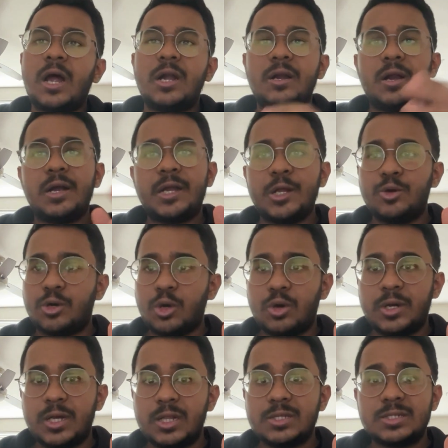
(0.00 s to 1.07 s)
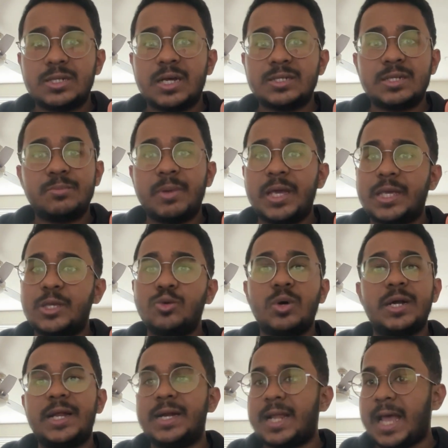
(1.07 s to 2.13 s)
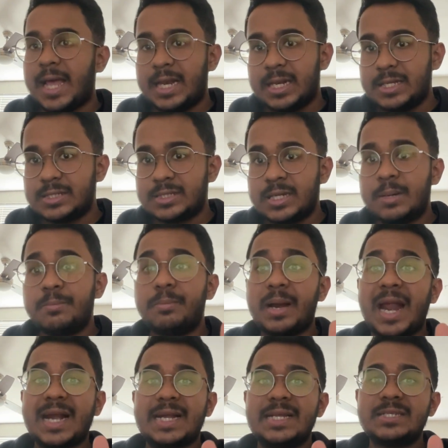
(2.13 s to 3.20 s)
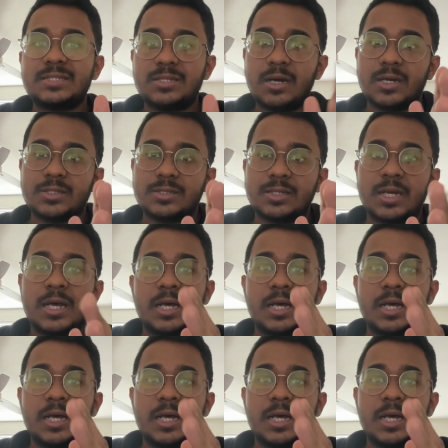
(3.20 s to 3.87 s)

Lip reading: 100 tutorials doesn't make you a data analyst. Practice does.